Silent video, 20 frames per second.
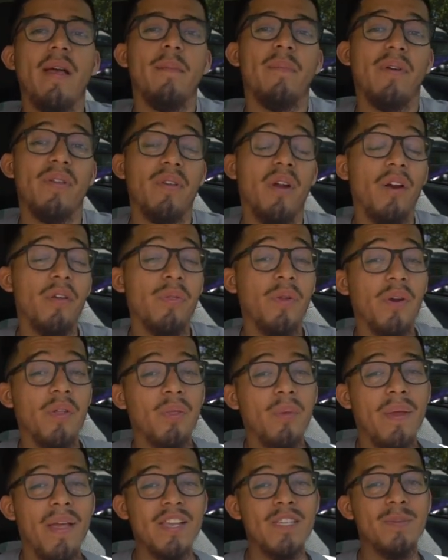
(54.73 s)
But the
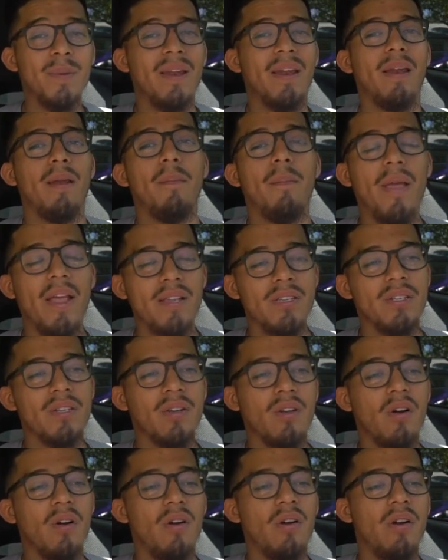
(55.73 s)
R33 has been an
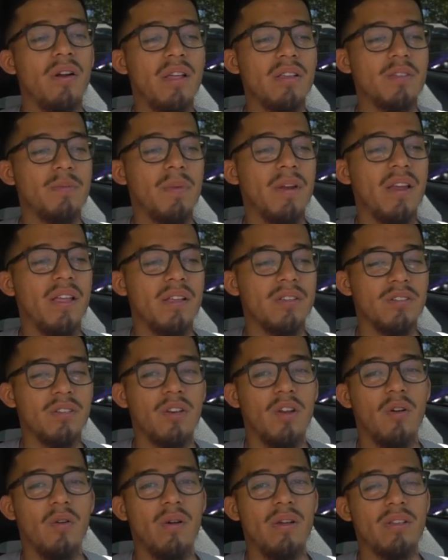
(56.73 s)
amazing car. As many as you
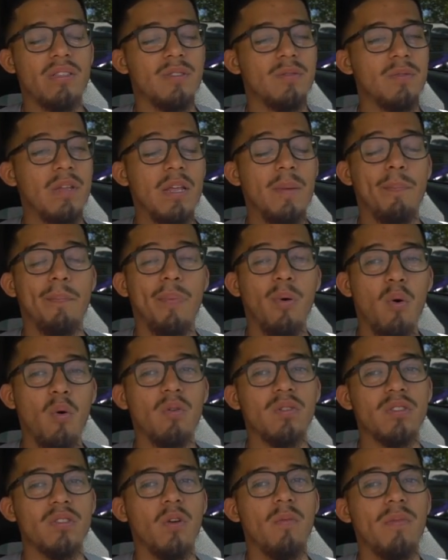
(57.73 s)
know, it
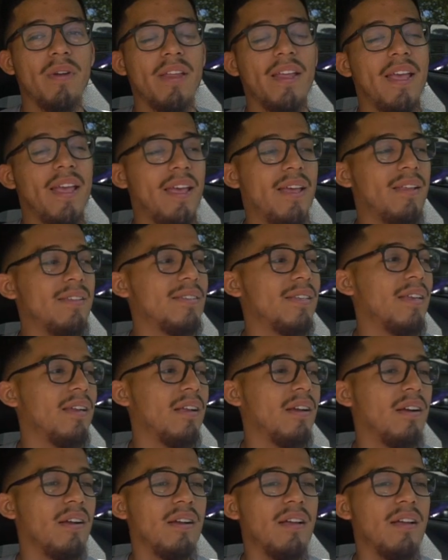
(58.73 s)
pulls so many heads and